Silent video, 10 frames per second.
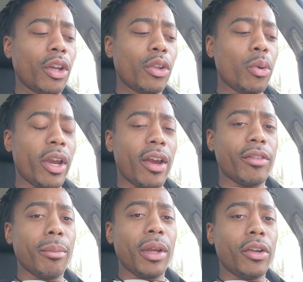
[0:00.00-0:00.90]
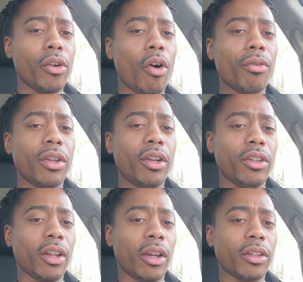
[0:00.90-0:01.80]
you have dominion over these
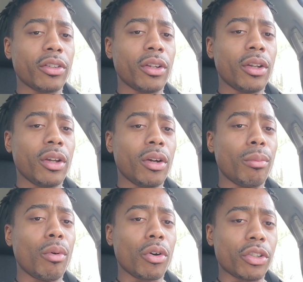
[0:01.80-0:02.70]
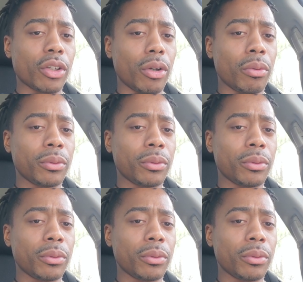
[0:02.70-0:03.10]
things more so.